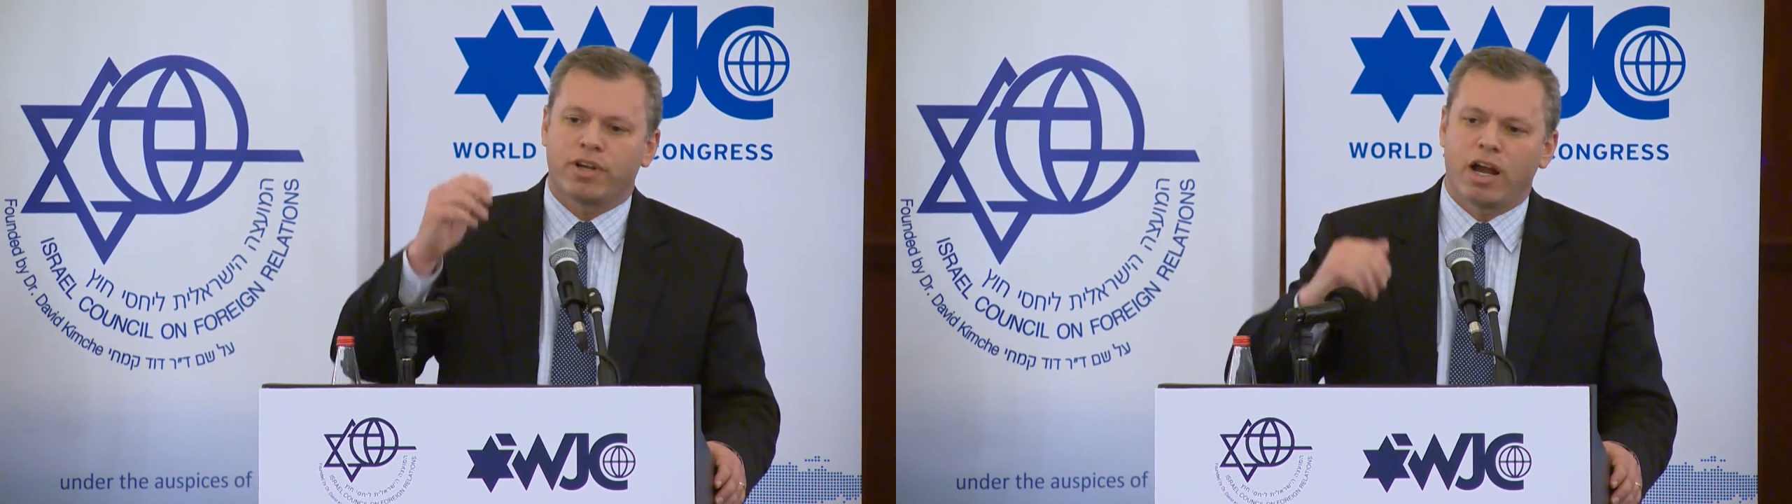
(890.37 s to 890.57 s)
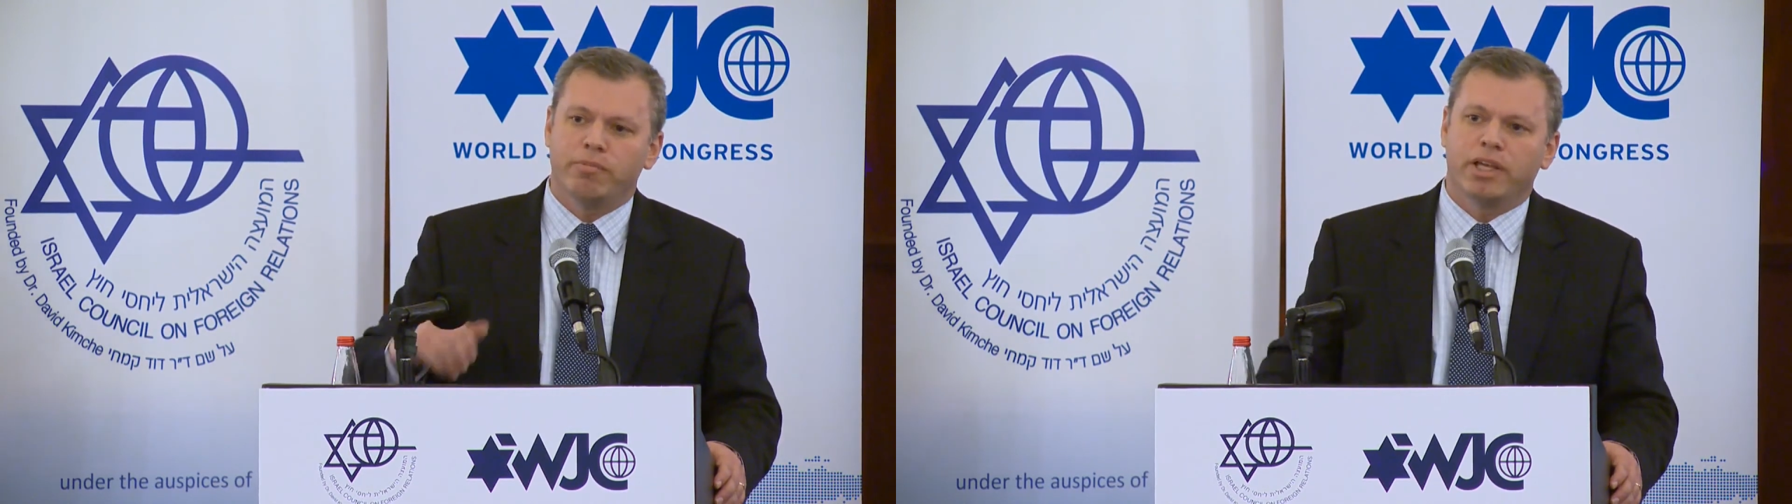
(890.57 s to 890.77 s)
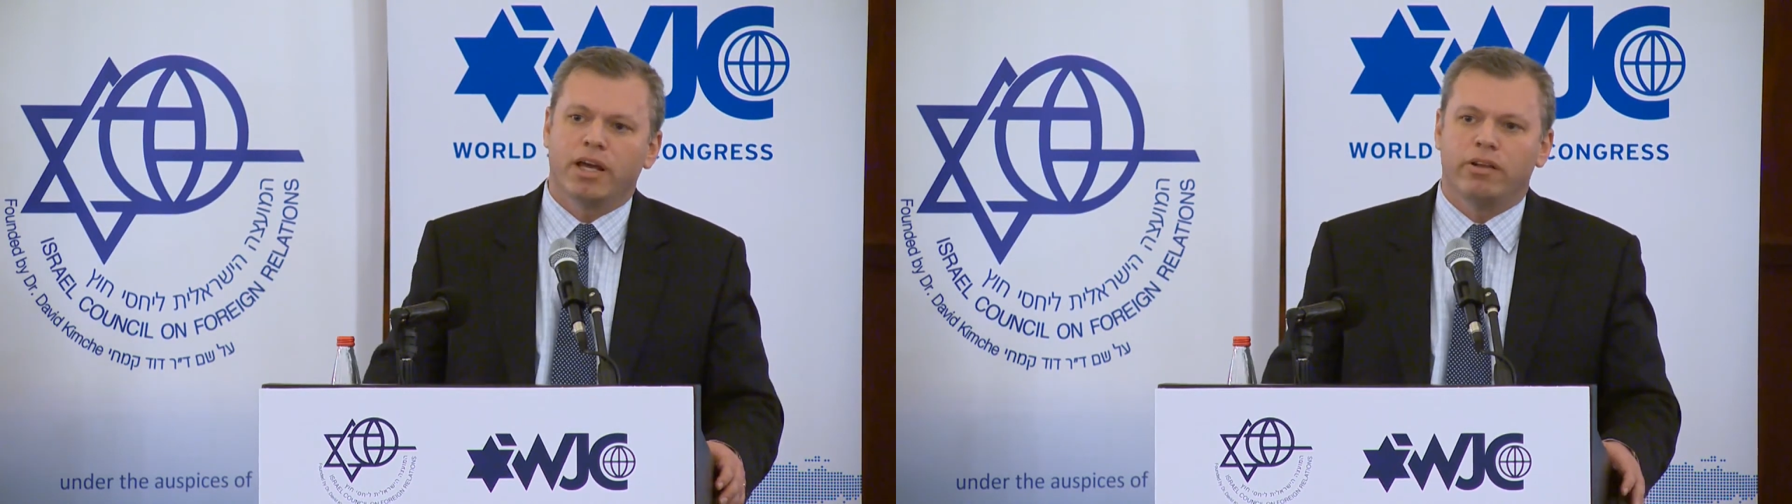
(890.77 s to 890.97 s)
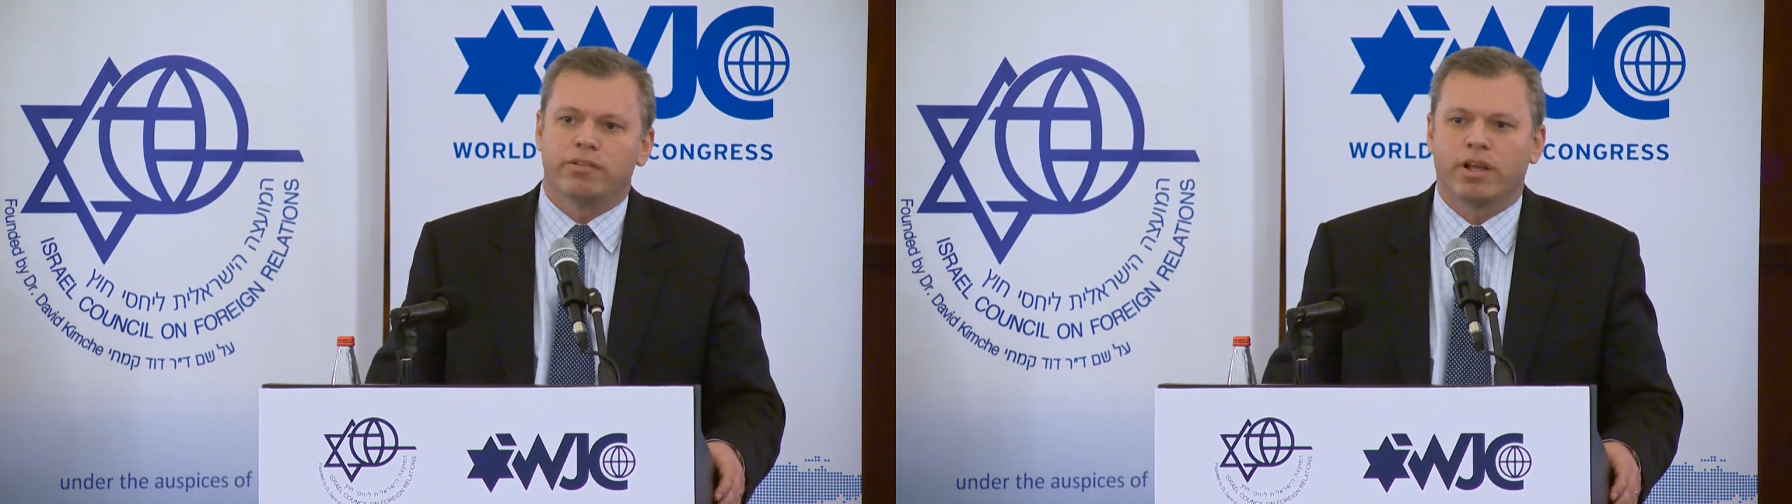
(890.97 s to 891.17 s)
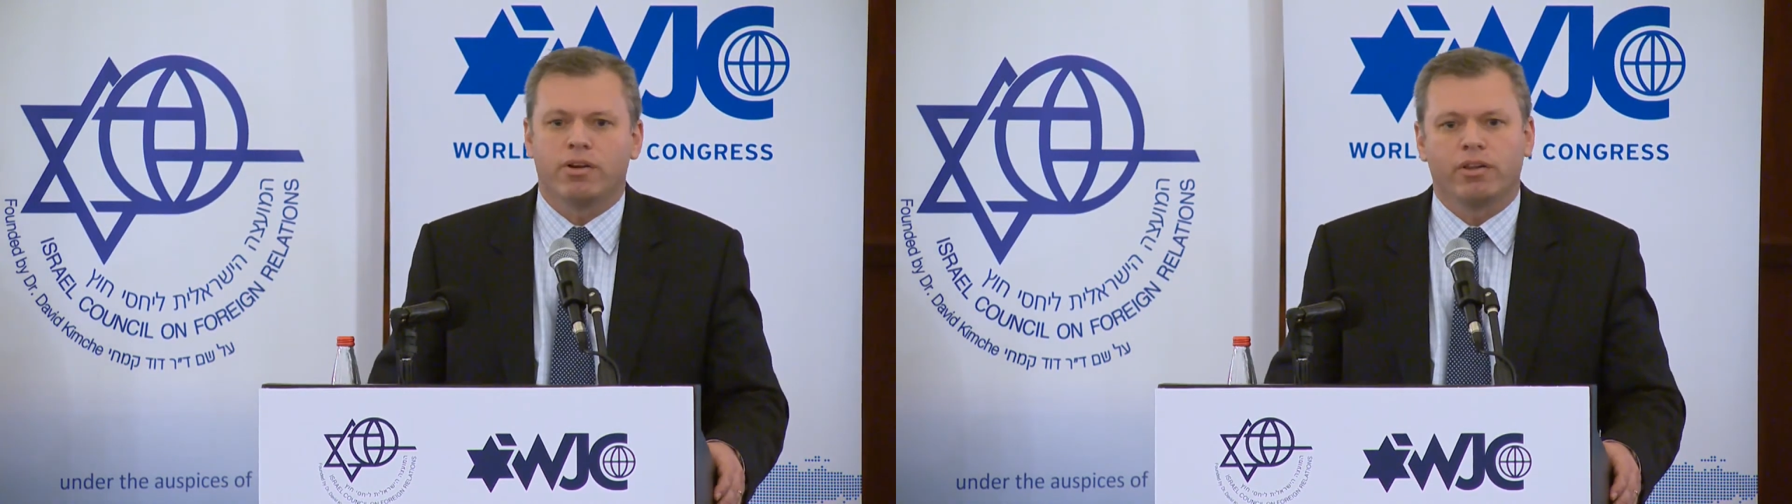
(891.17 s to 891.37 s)
Gamliel
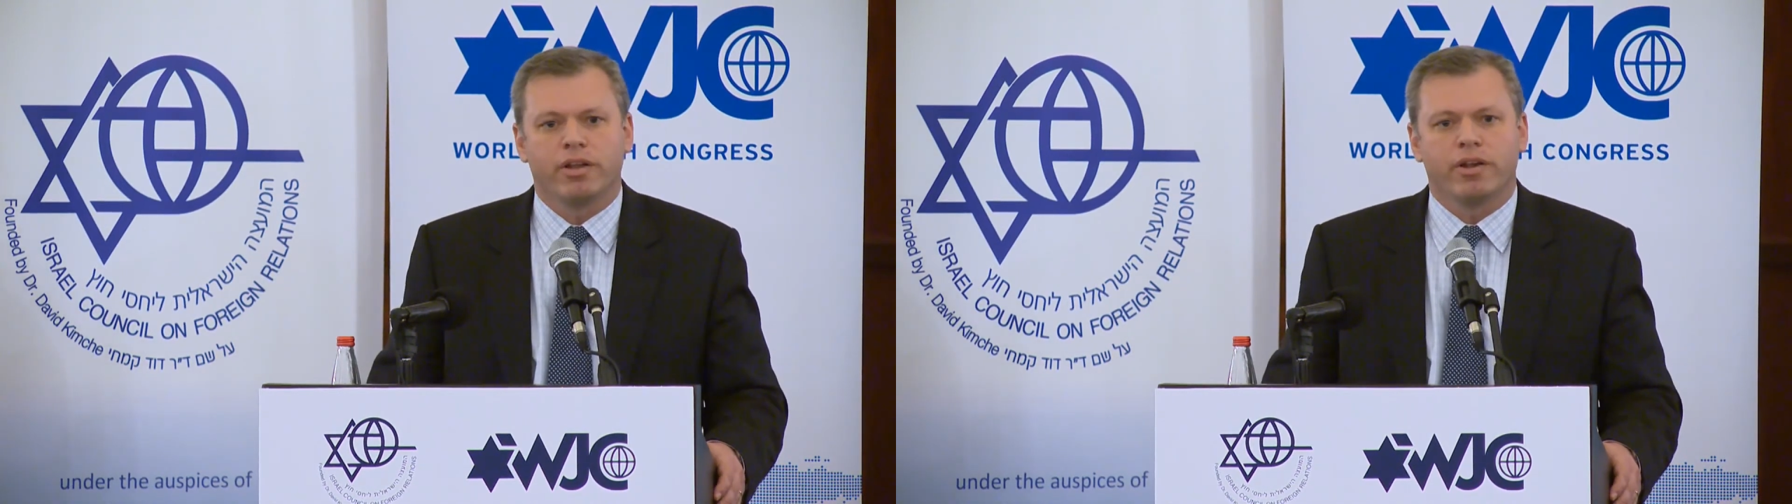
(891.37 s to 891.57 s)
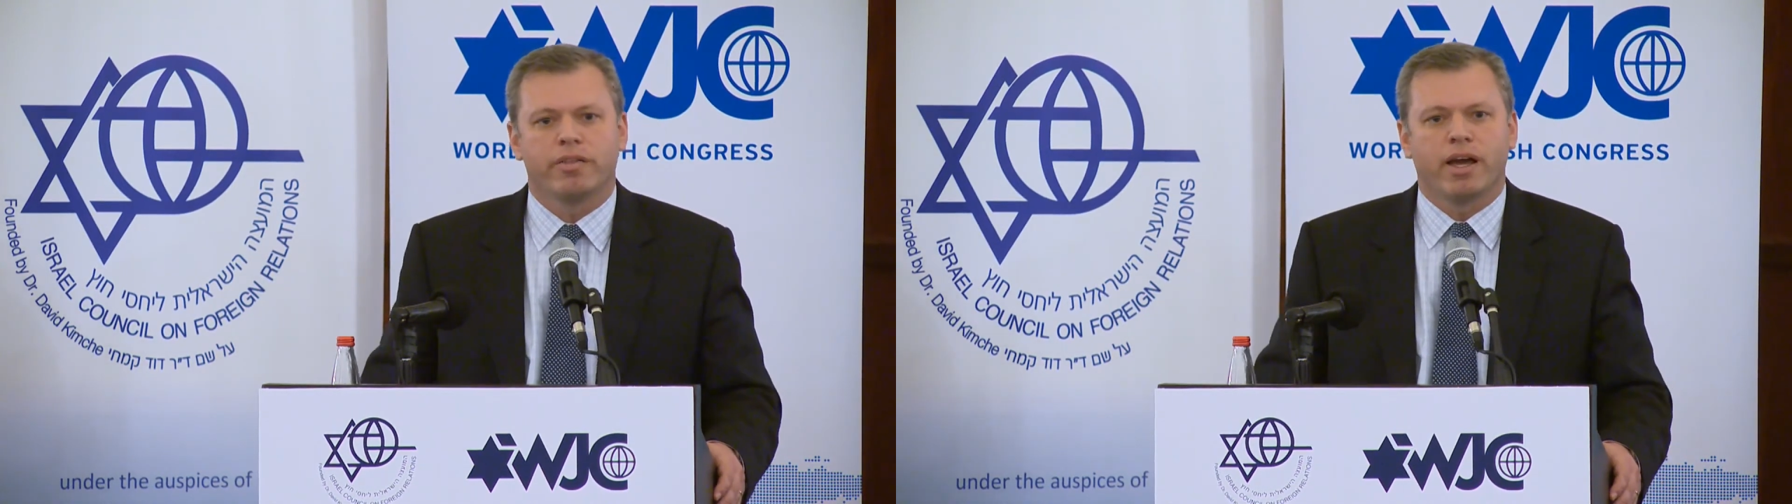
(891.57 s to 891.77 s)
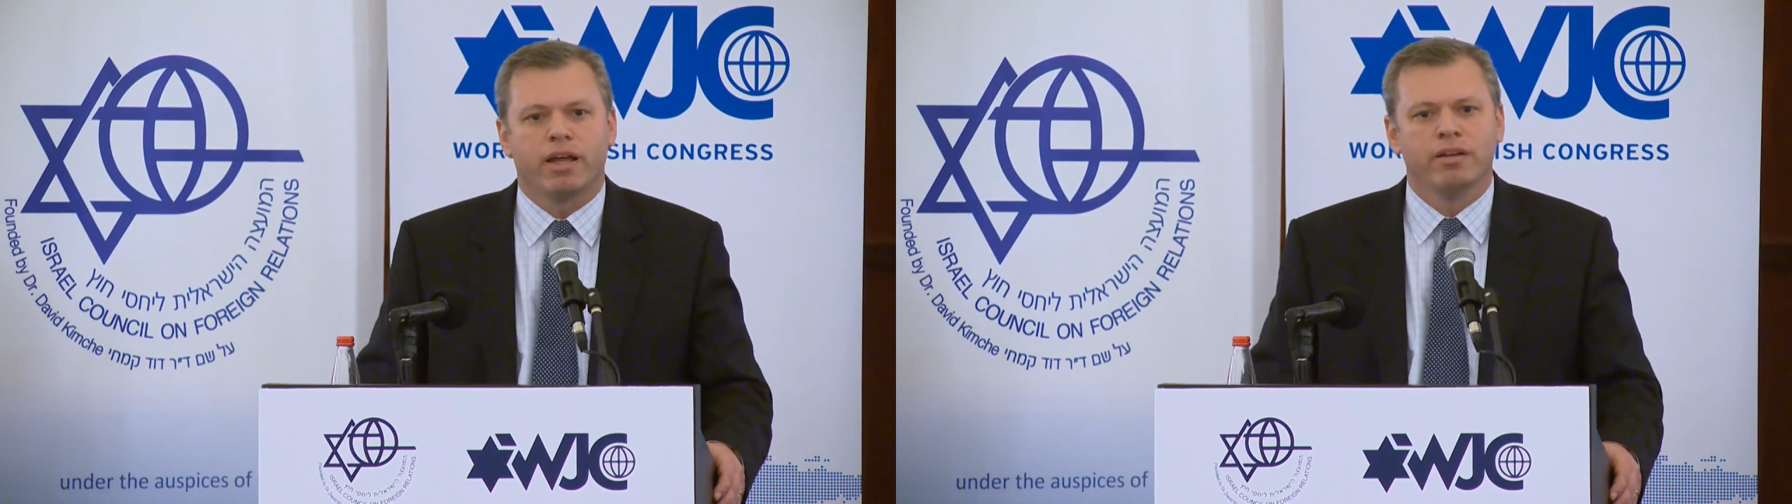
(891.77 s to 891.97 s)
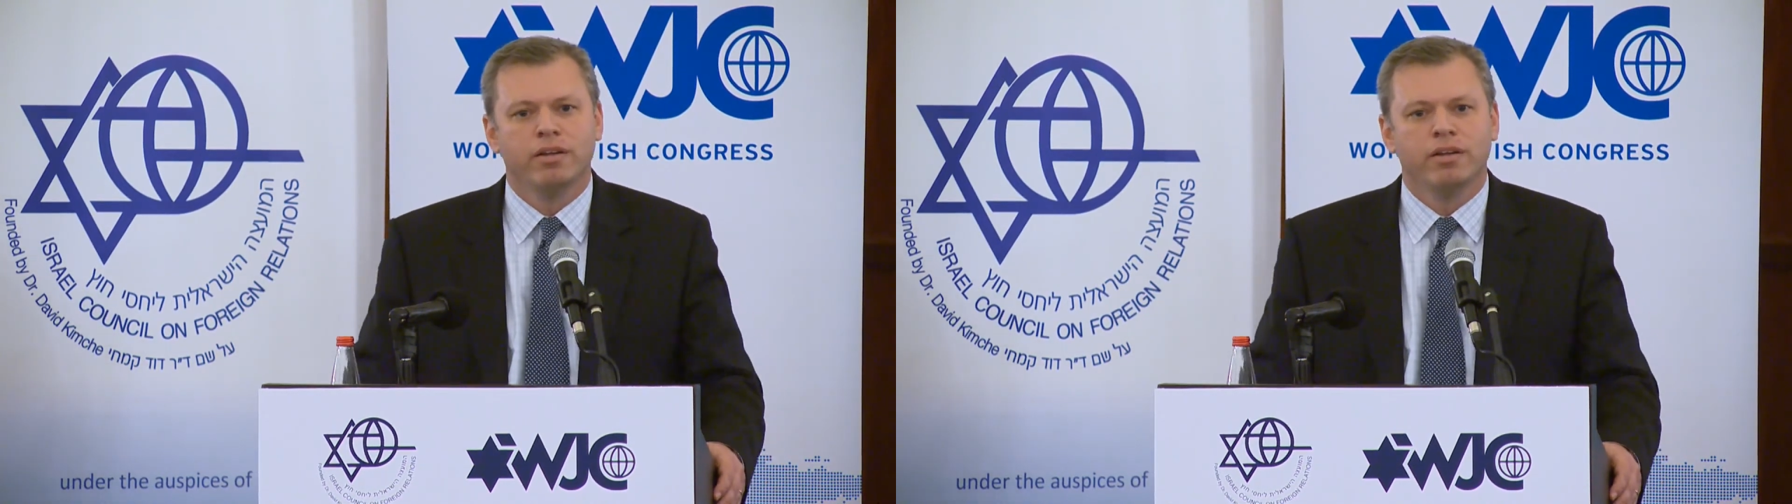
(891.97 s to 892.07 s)
said earlier that